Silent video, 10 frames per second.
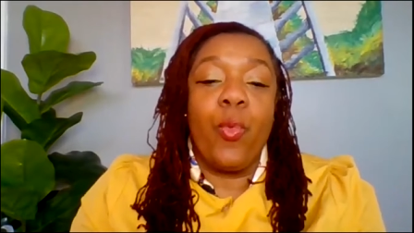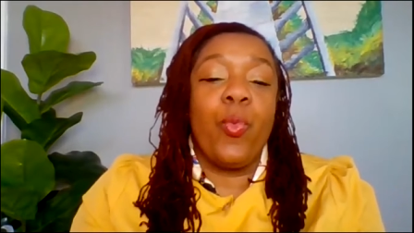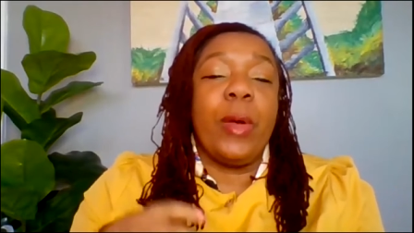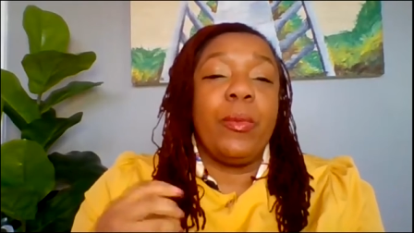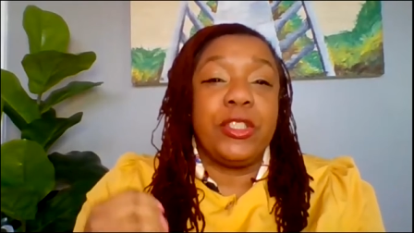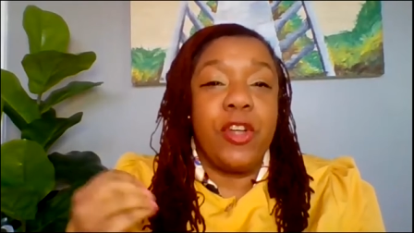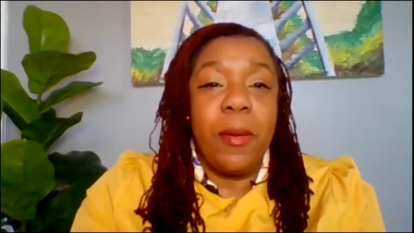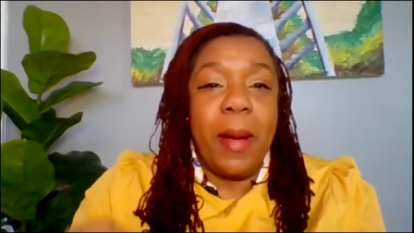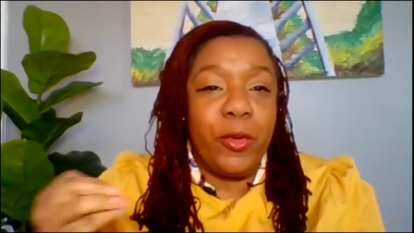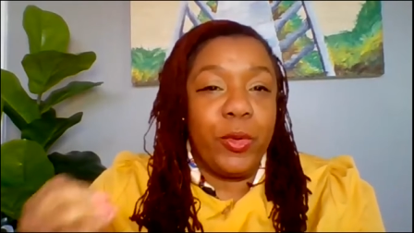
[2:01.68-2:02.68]
when we talk
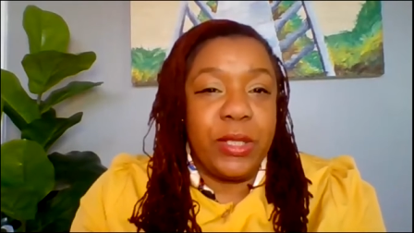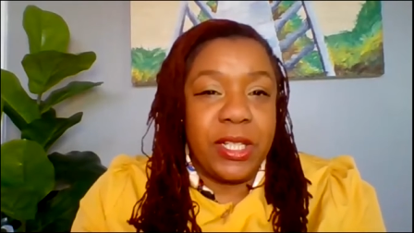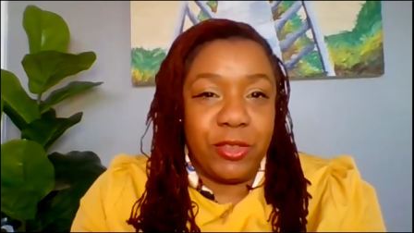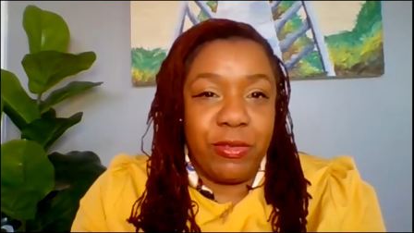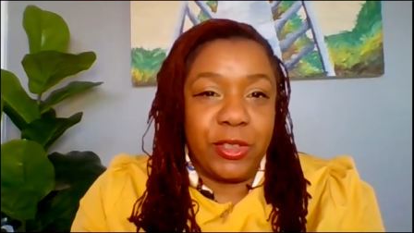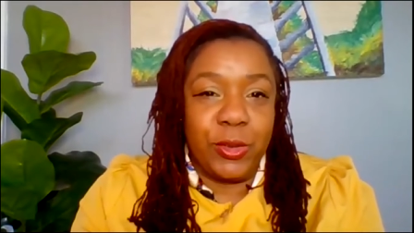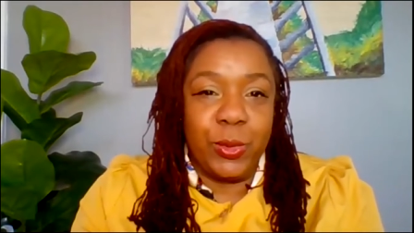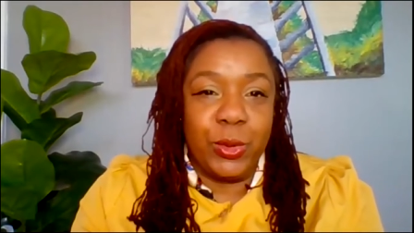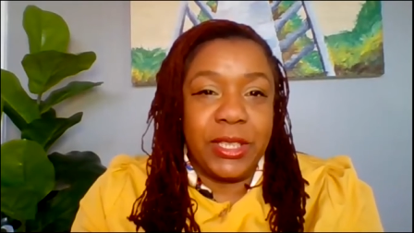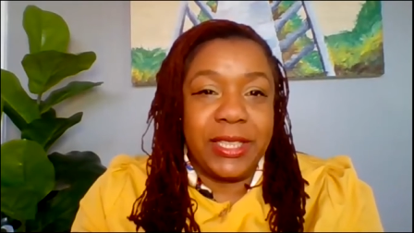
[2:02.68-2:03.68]
about New Year's
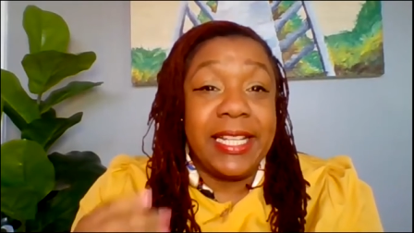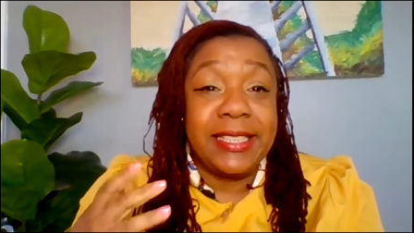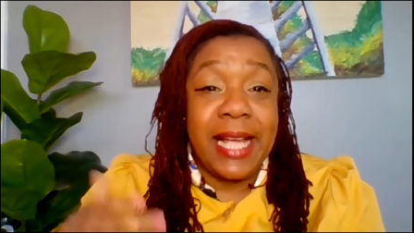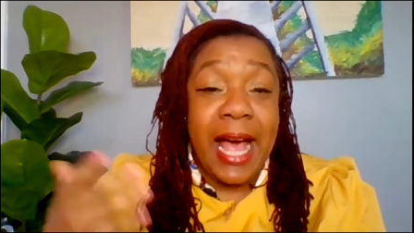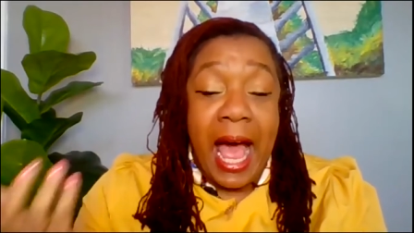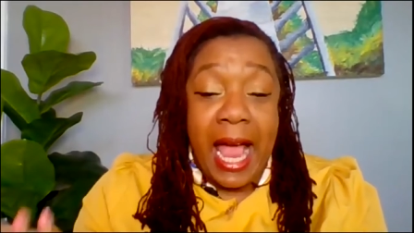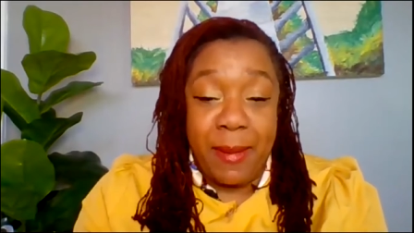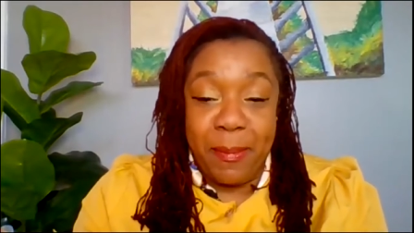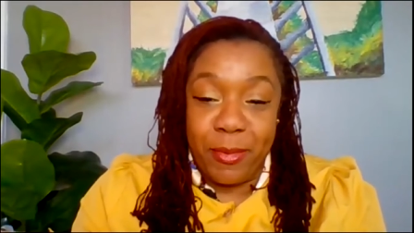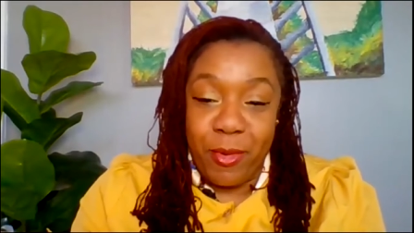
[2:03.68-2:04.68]
resolution, it's a
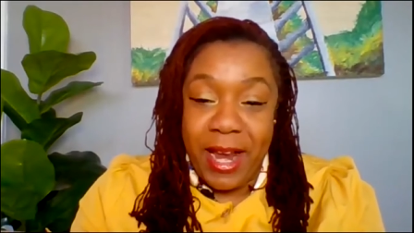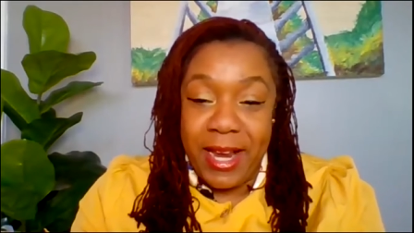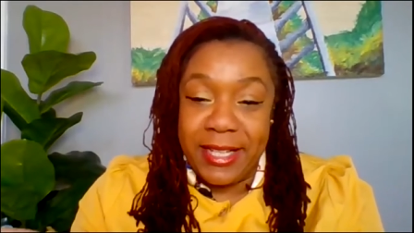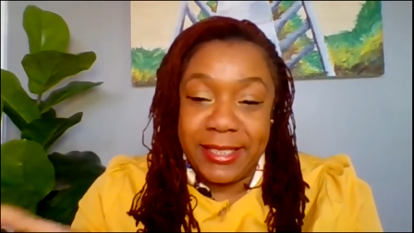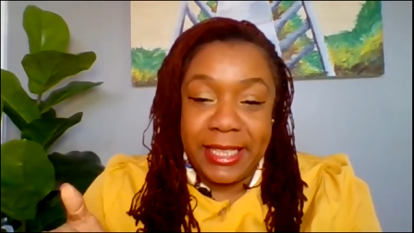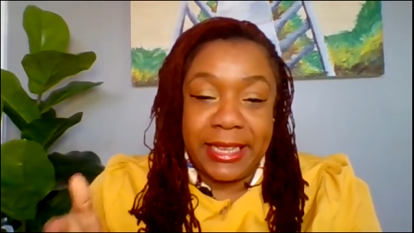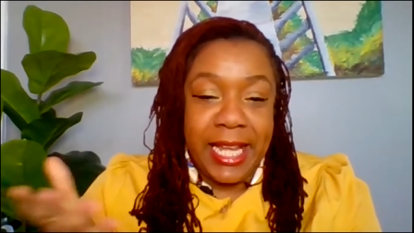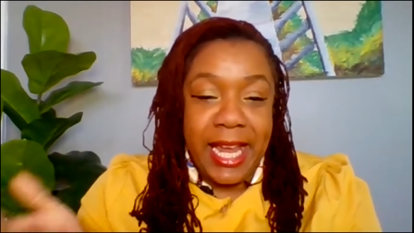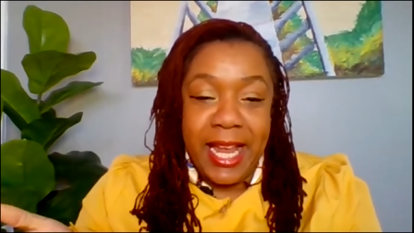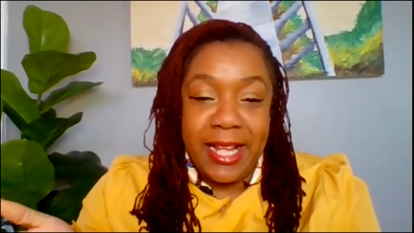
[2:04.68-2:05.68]
hype, right? It's a
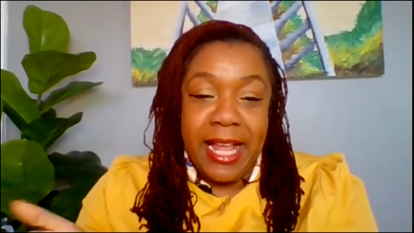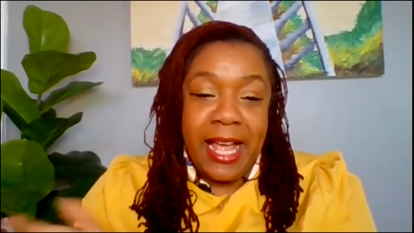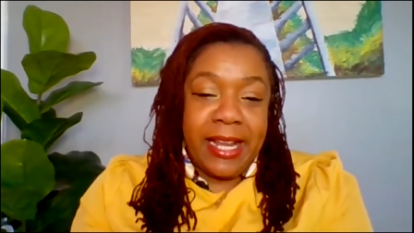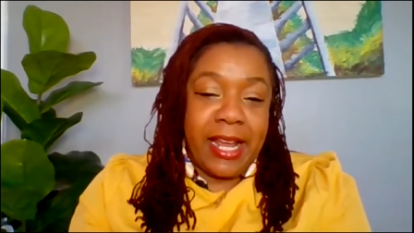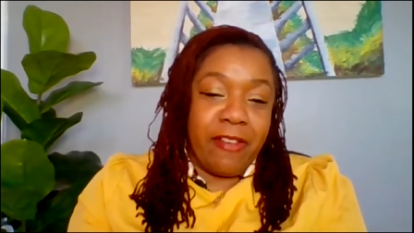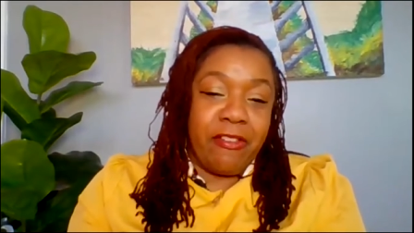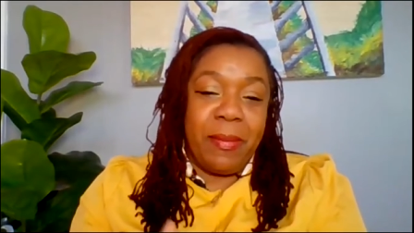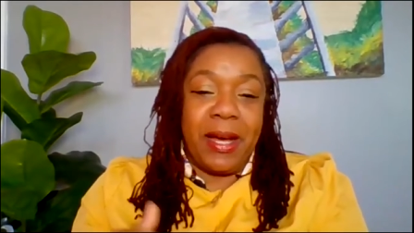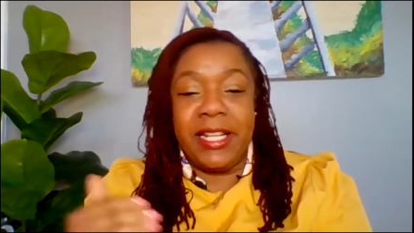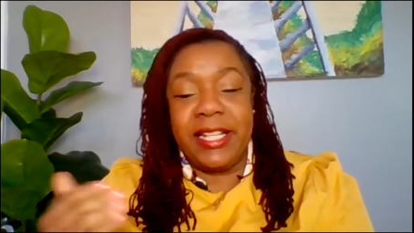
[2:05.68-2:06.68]
thing that
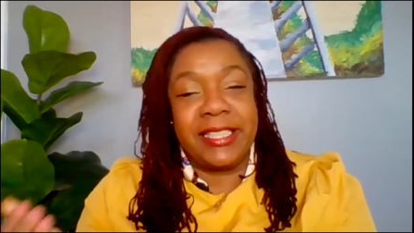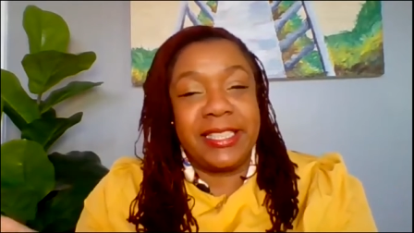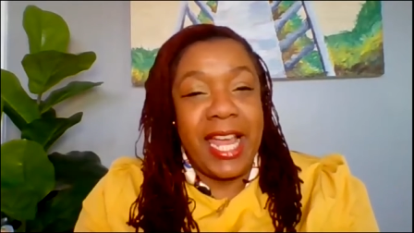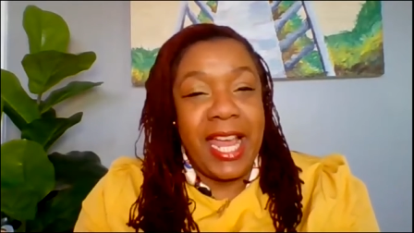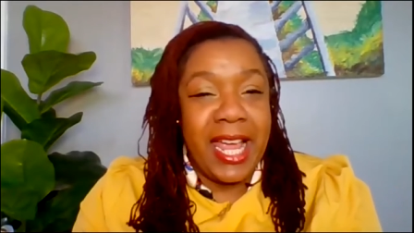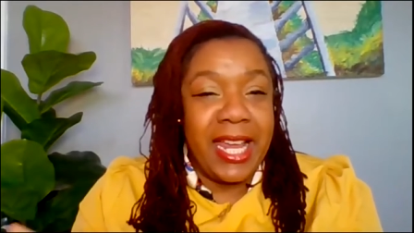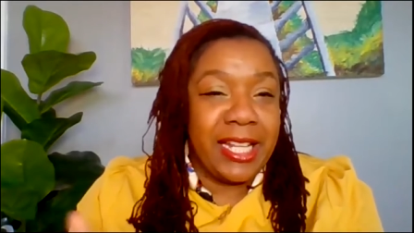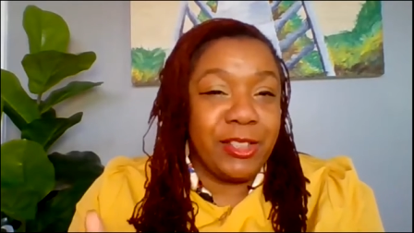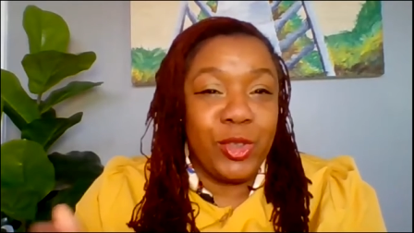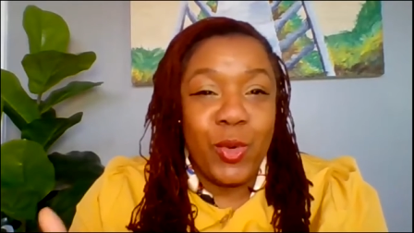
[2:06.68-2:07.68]
everybody is saying
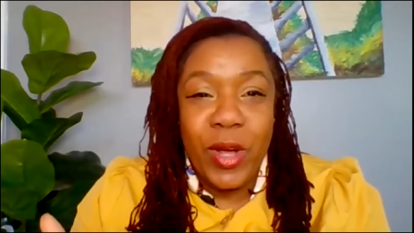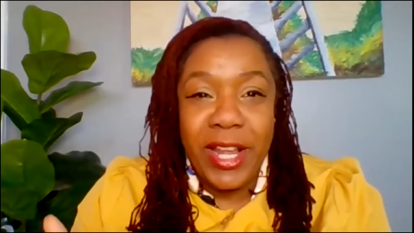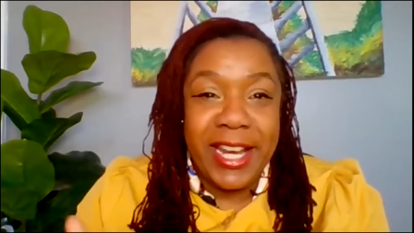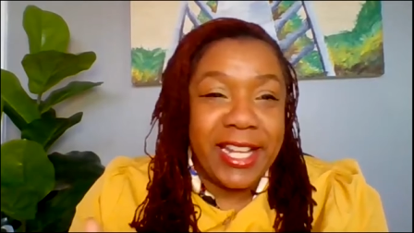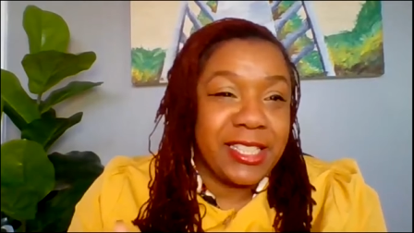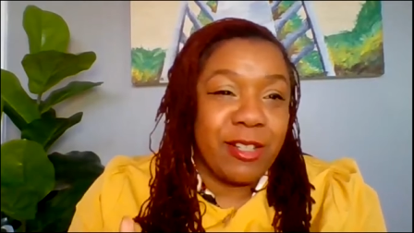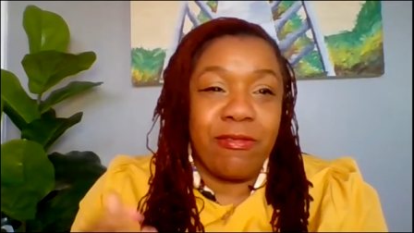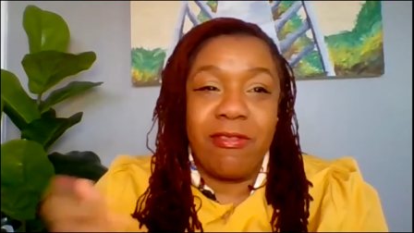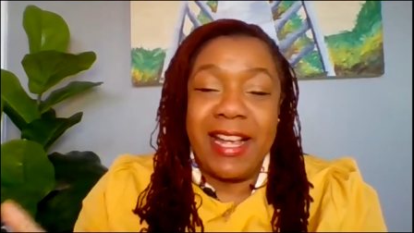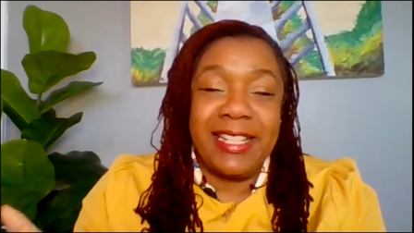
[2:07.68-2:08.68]
and doing, and it's the
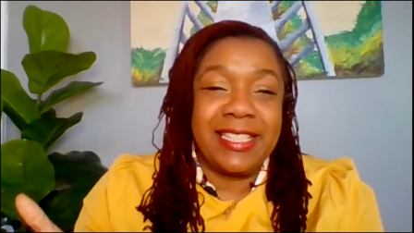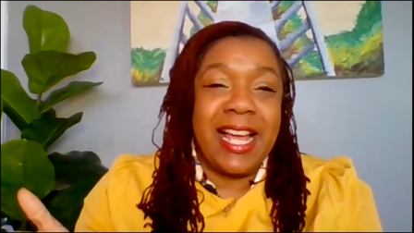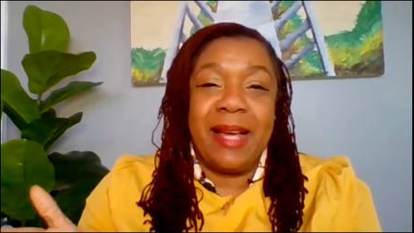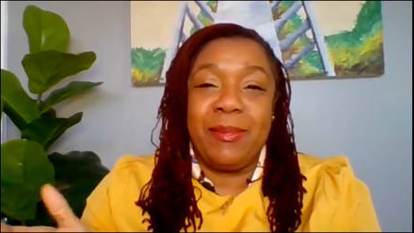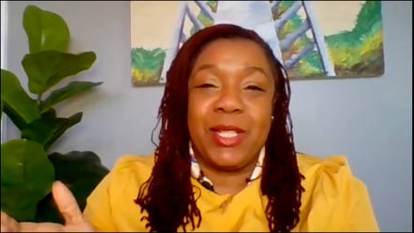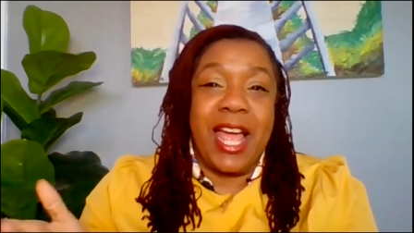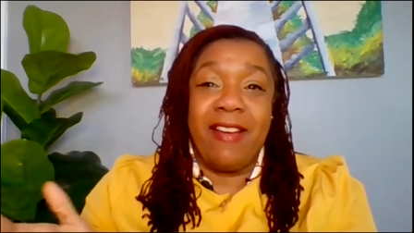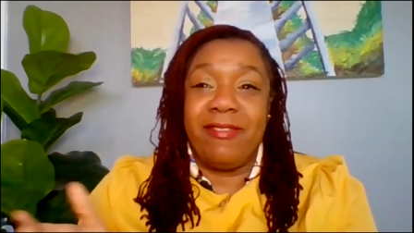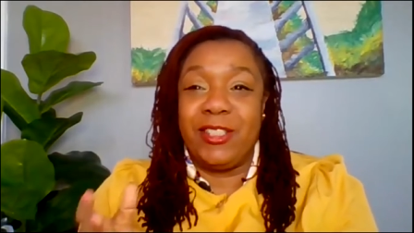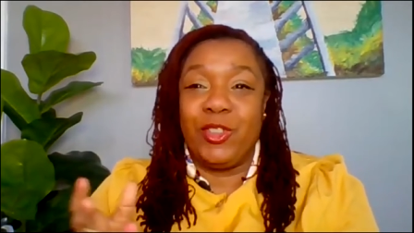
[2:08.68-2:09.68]
right time to
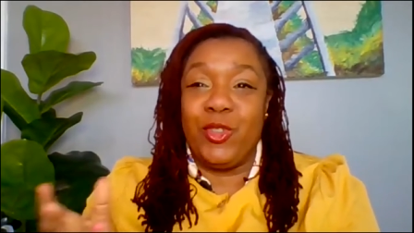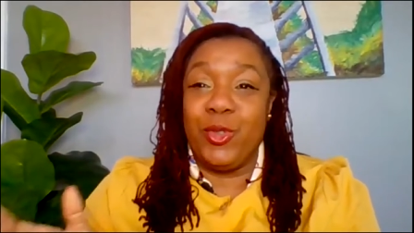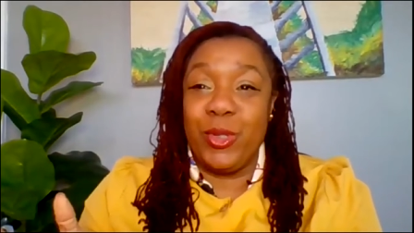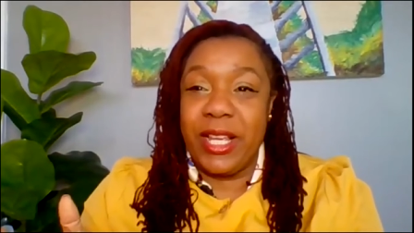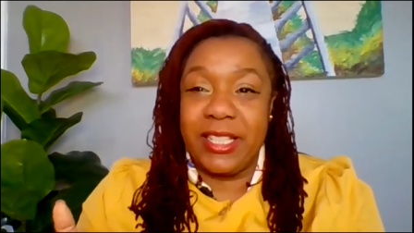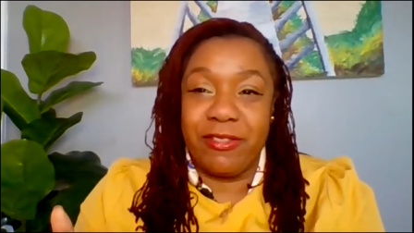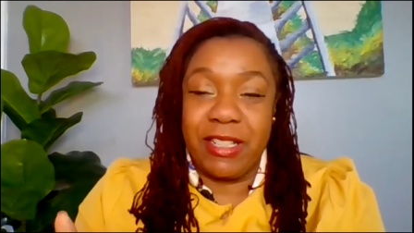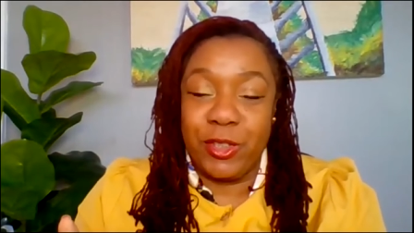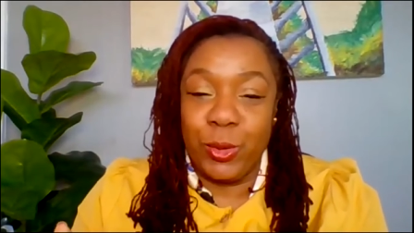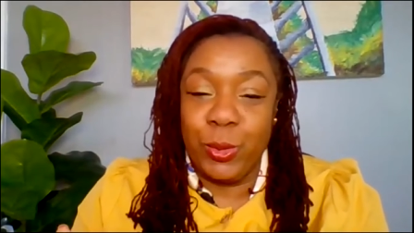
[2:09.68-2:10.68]
have this New Year's
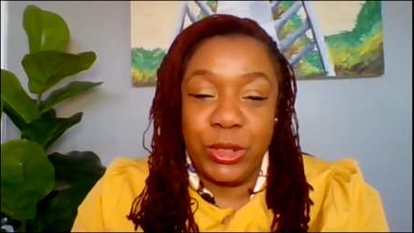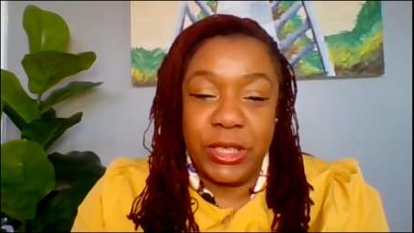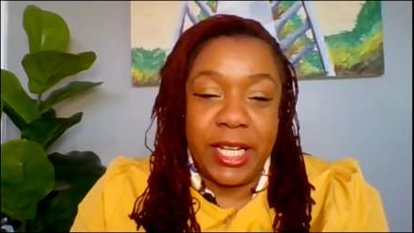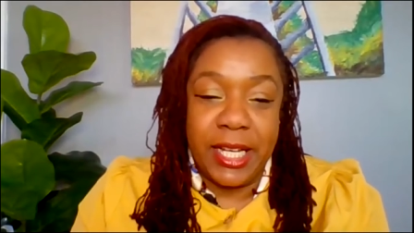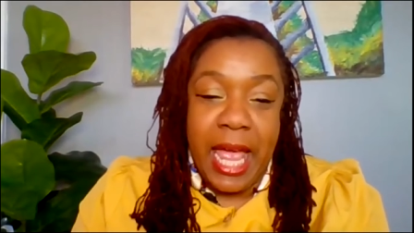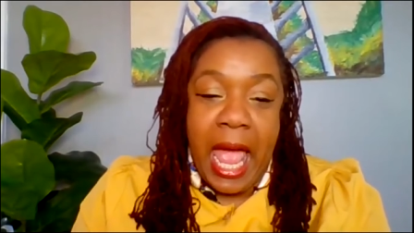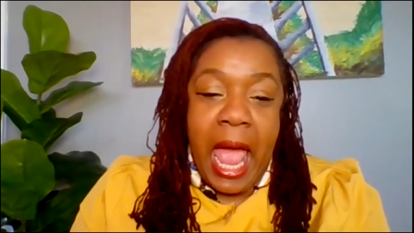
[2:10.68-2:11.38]
resolution.